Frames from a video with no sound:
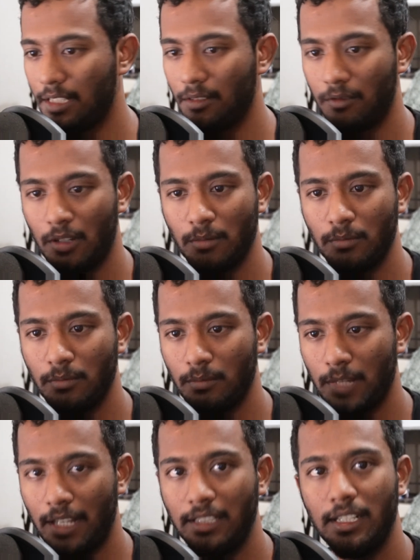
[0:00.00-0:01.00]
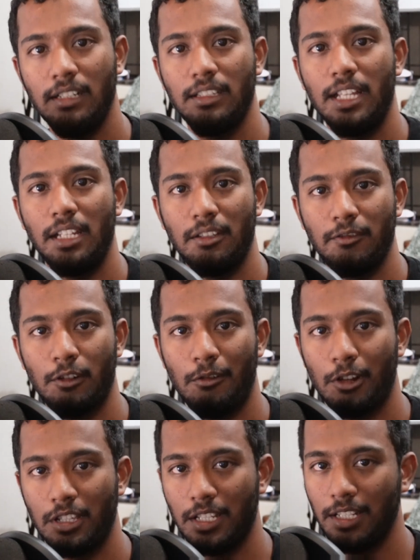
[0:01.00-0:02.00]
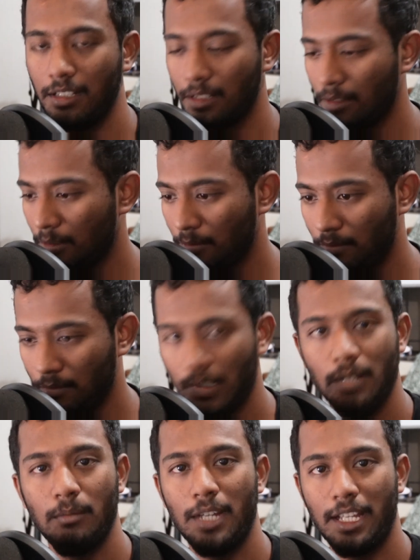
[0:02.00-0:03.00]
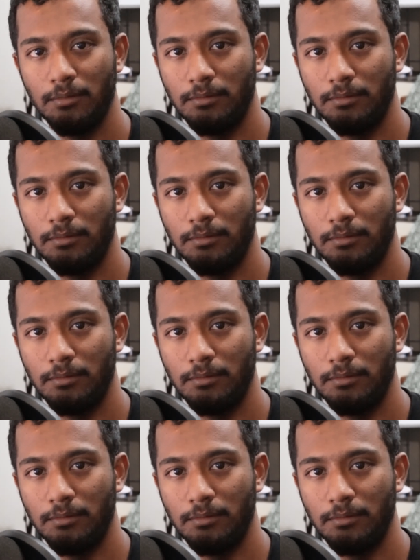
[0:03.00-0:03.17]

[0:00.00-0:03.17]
it from my side. Thank you for watching. Bye.